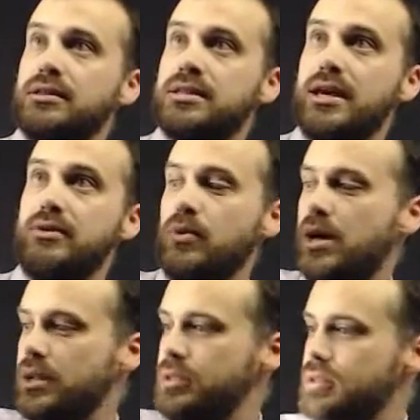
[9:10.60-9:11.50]
z
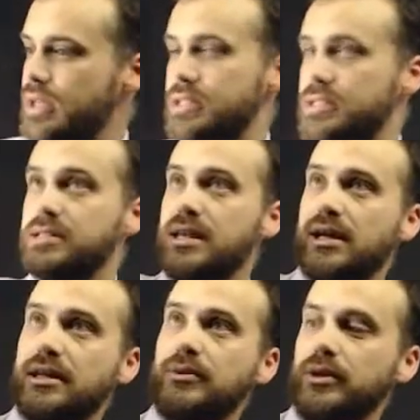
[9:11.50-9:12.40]
one is
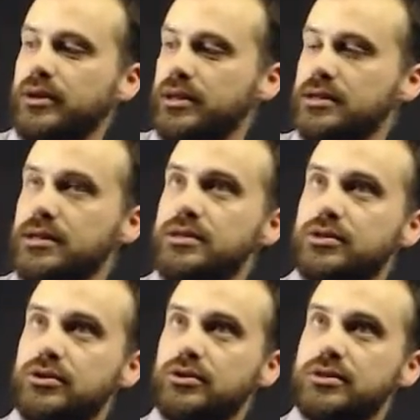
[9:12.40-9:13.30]
exactly what this is,
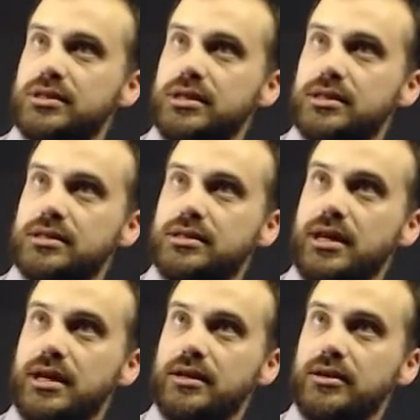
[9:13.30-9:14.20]
two cis
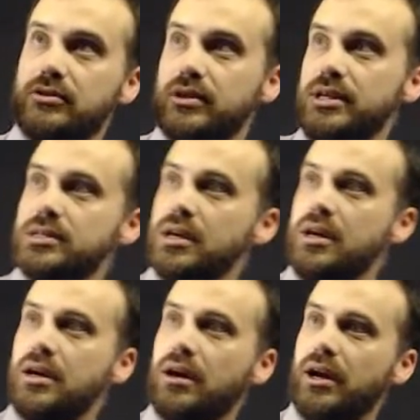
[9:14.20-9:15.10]
ten degrees.
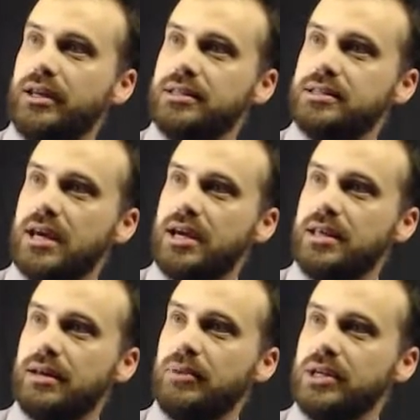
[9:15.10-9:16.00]
I can say
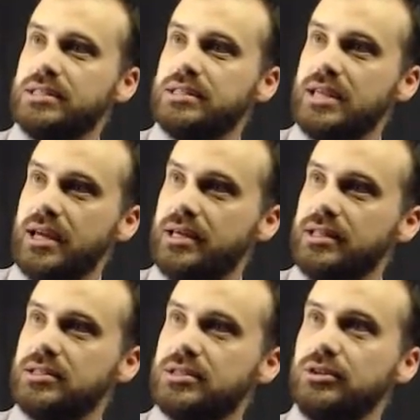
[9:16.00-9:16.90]
that my
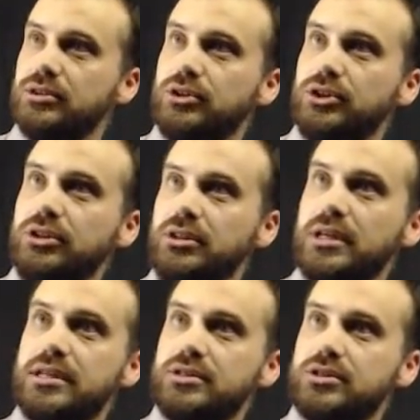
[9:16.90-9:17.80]
second solution
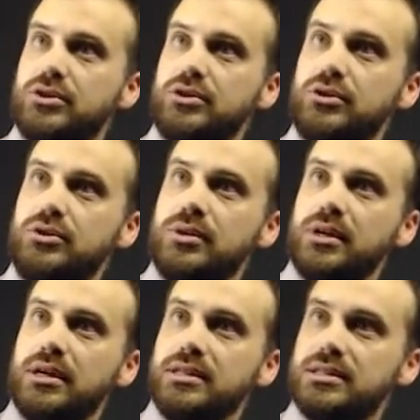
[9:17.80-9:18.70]
is two
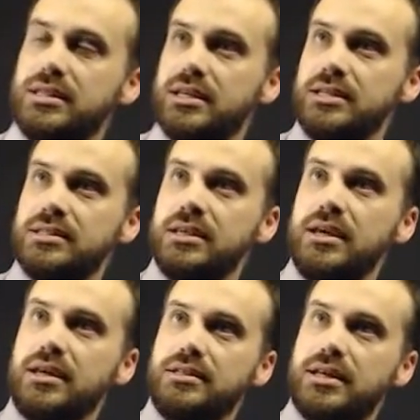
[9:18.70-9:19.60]
cis
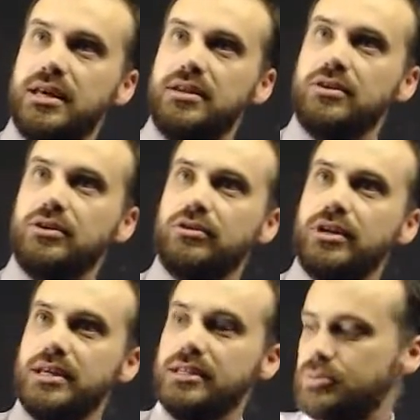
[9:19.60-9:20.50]
ten
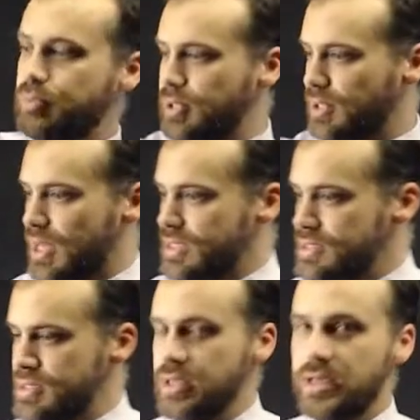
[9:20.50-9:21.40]
degrees
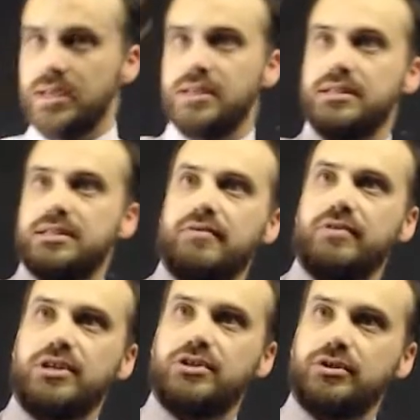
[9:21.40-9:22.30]
plus
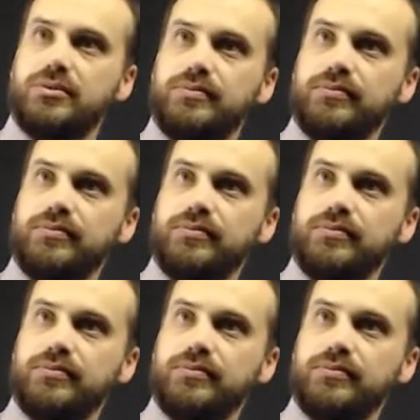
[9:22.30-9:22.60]
seventy-two.